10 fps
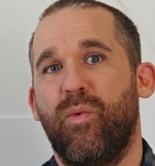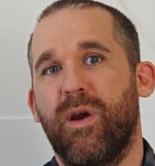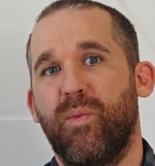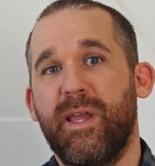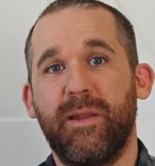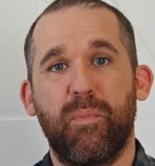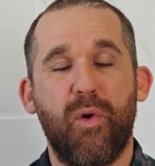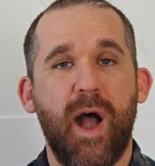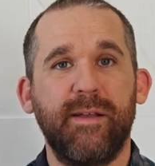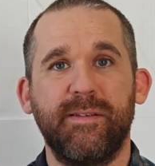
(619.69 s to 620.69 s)
where we can
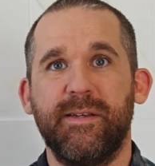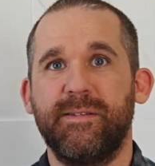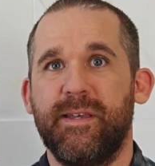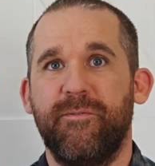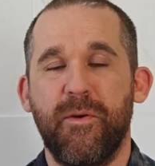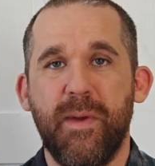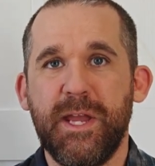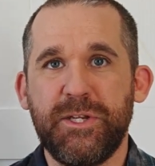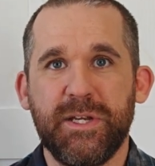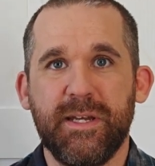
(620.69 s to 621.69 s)
process
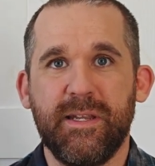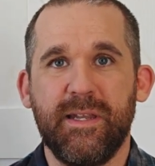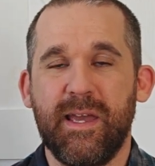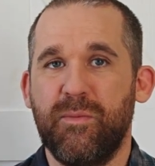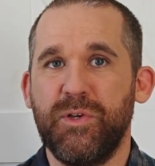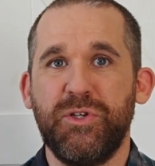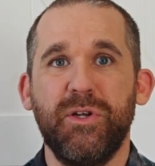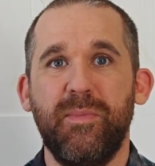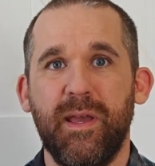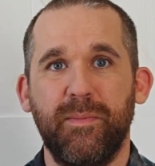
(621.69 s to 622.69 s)
information and we
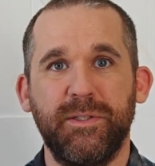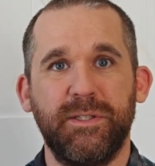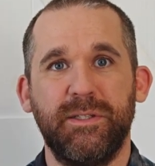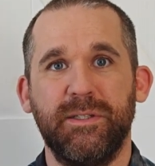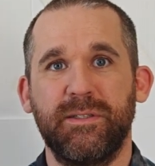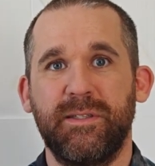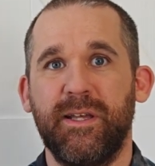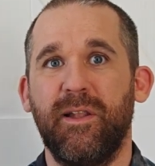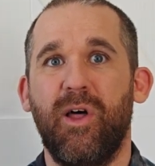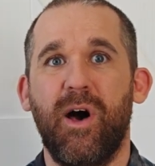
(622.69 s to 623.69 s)
should be able to
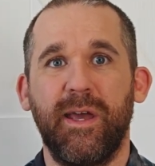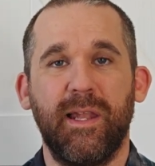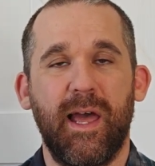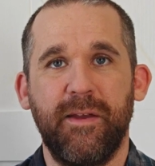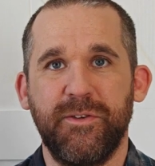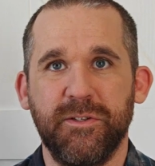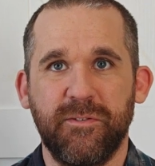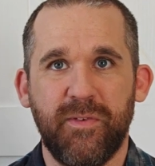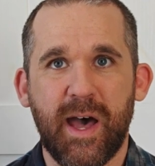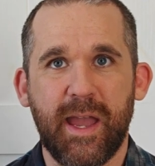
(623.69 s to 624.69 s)
just get along in life
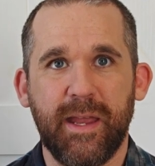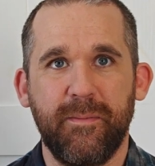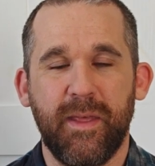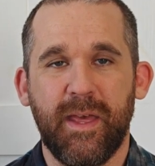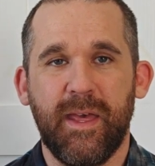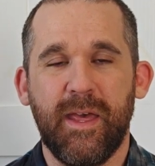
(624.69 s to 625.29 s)
just fine.